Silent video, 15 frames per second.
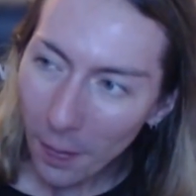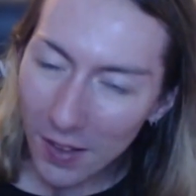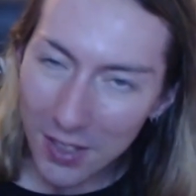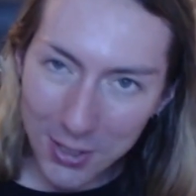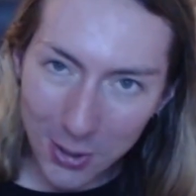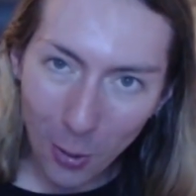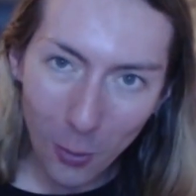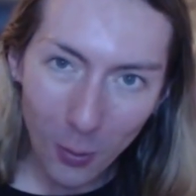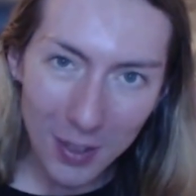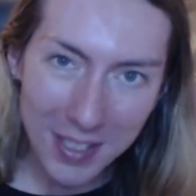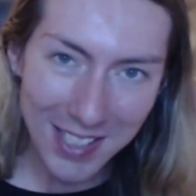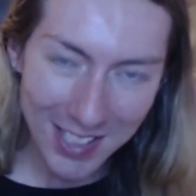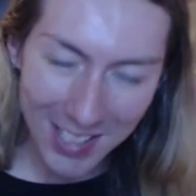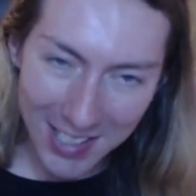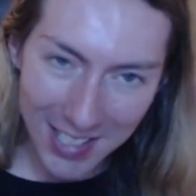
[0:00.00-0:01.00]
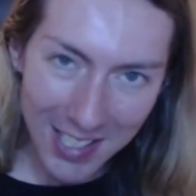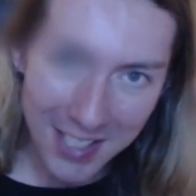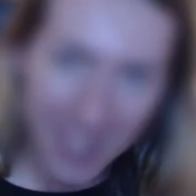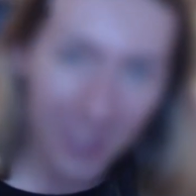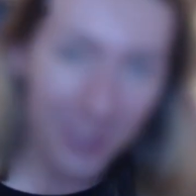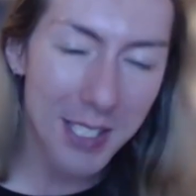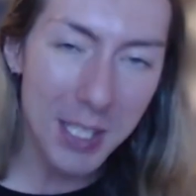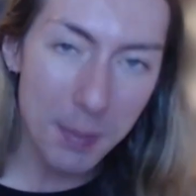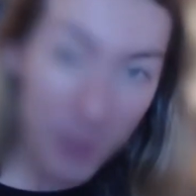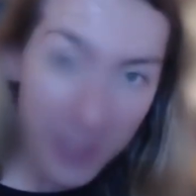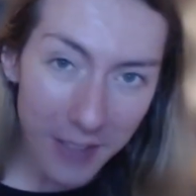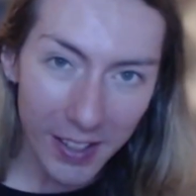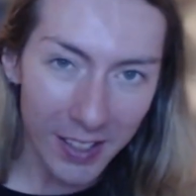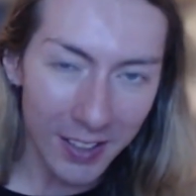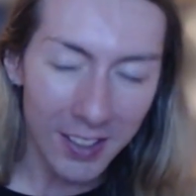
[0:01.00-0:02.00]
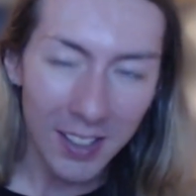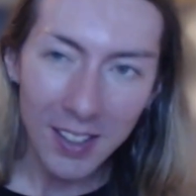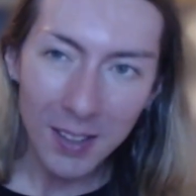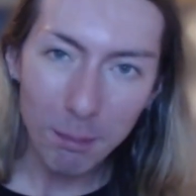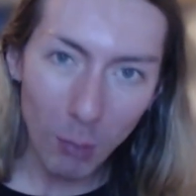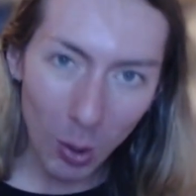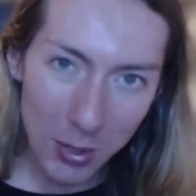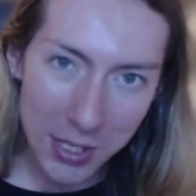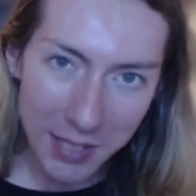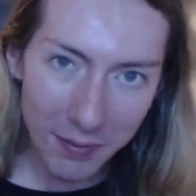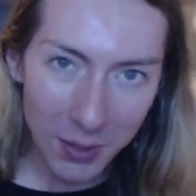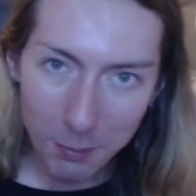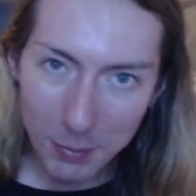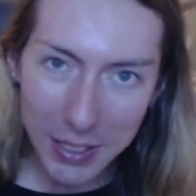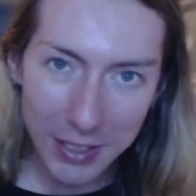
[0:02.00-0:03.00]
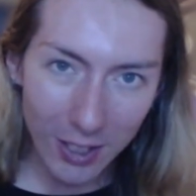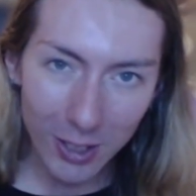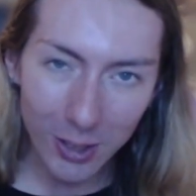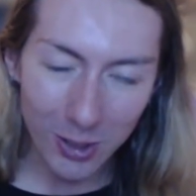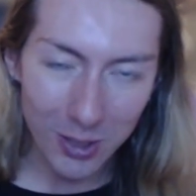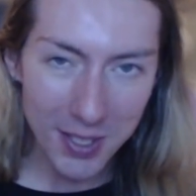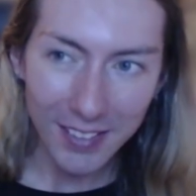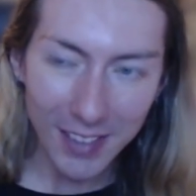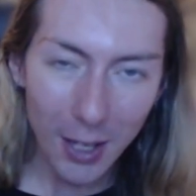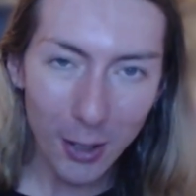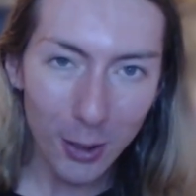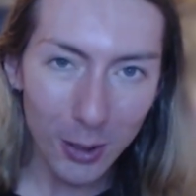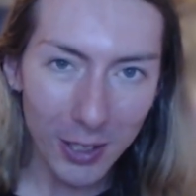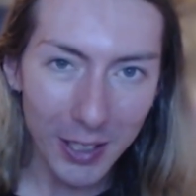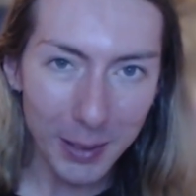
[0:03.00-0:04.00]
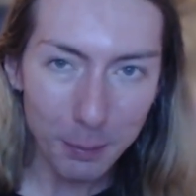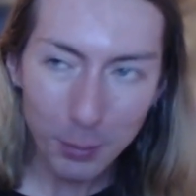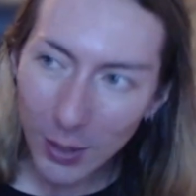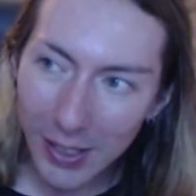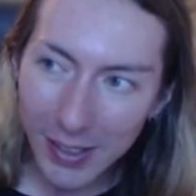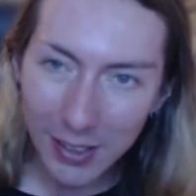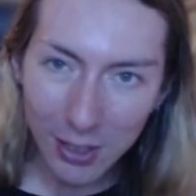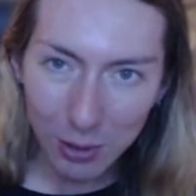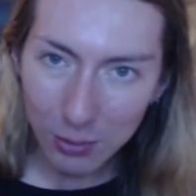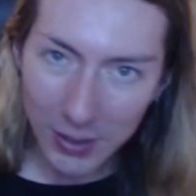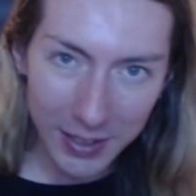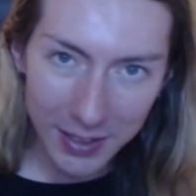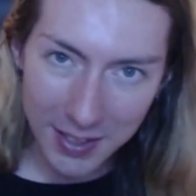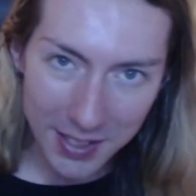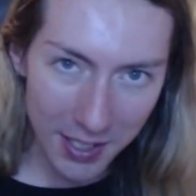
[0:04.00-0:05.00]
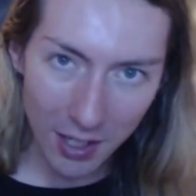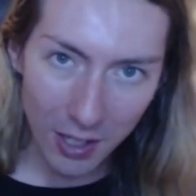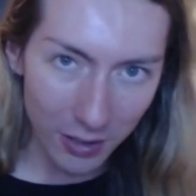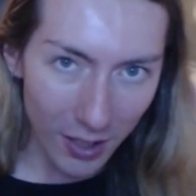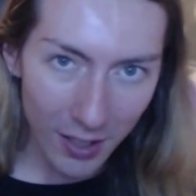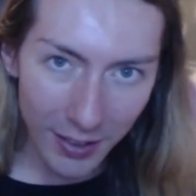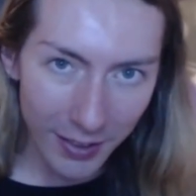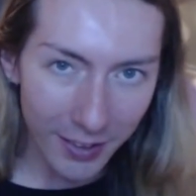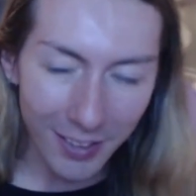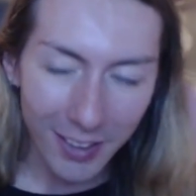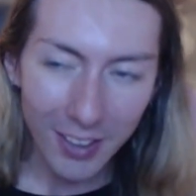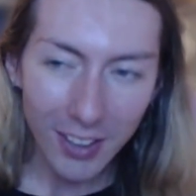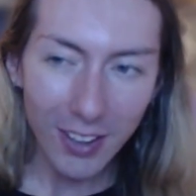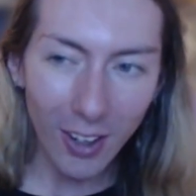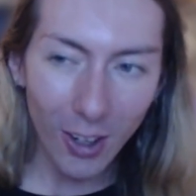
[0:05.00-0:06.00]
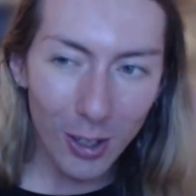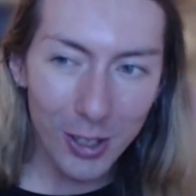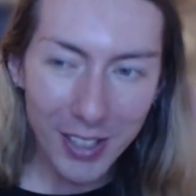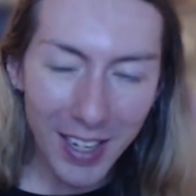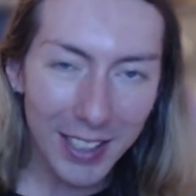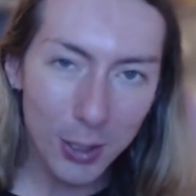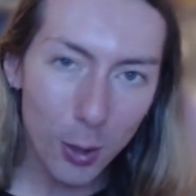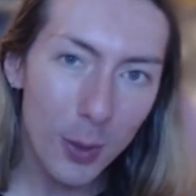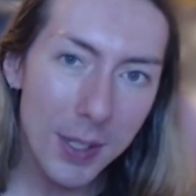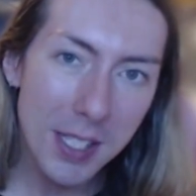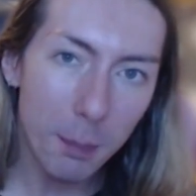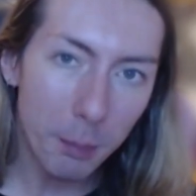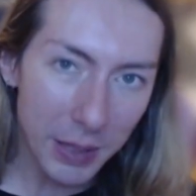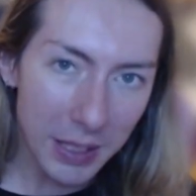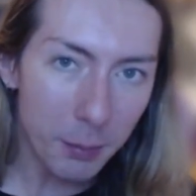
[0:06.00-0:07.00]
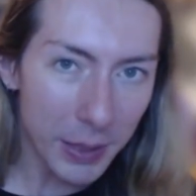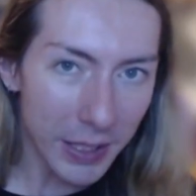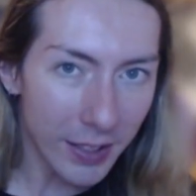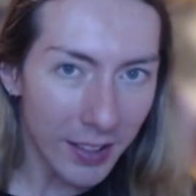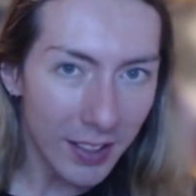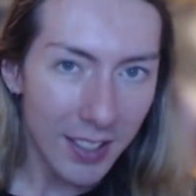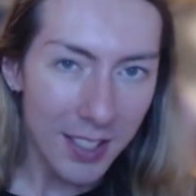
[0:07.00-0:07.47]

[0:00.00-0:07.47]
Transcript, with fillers: So, statistically speaking, most of the Mii Gunners that are, like, playing in arenas and online are not going to be me.